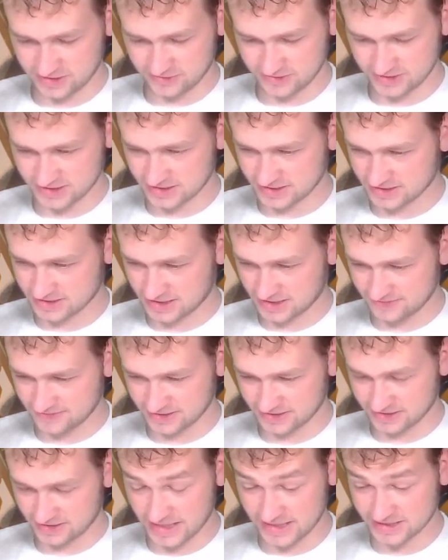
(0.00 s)
Arrows are
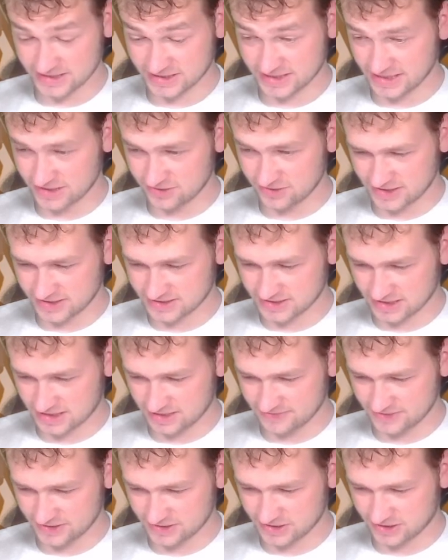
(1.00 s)
coming, Scale Drakes are
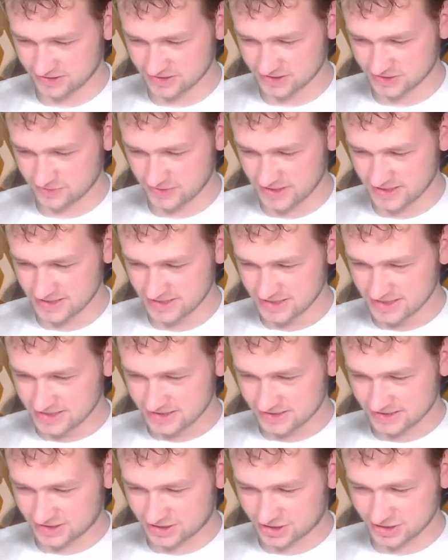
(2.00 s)
coming down as well.
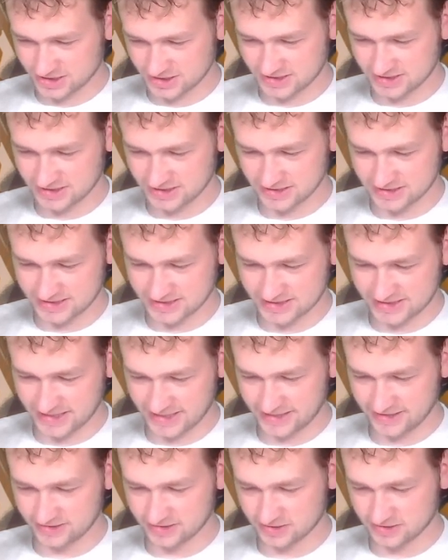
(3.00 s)
It's just an
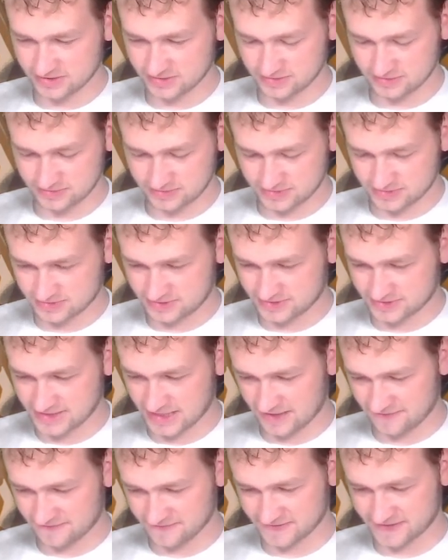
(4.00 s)
insane
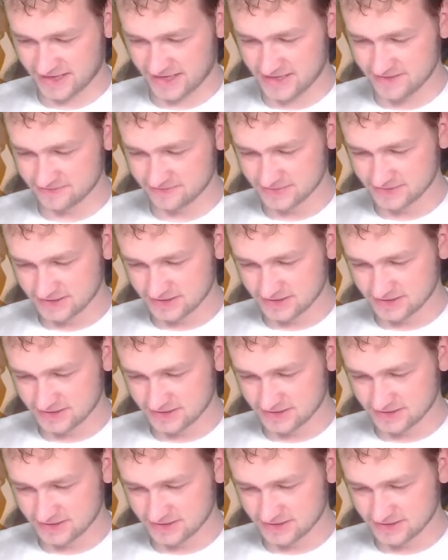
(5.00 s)
tough game.